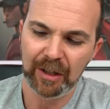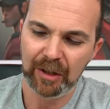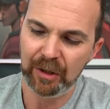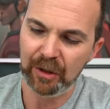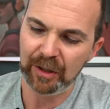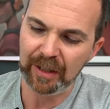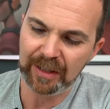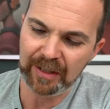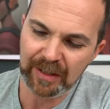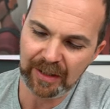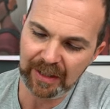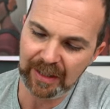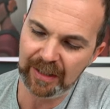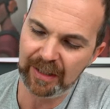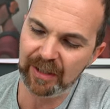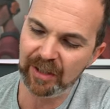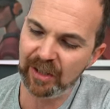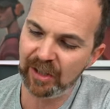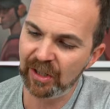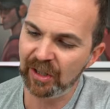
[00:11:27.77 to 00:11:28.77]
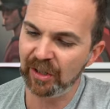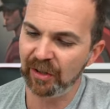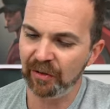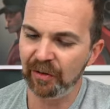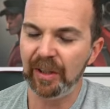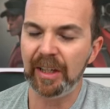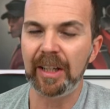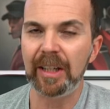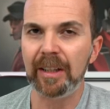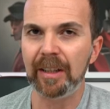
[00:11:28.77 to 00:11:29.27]
you can see the
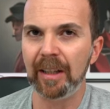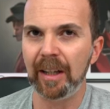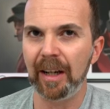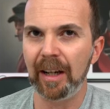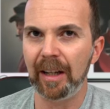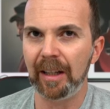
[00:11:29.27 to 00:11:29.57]
screen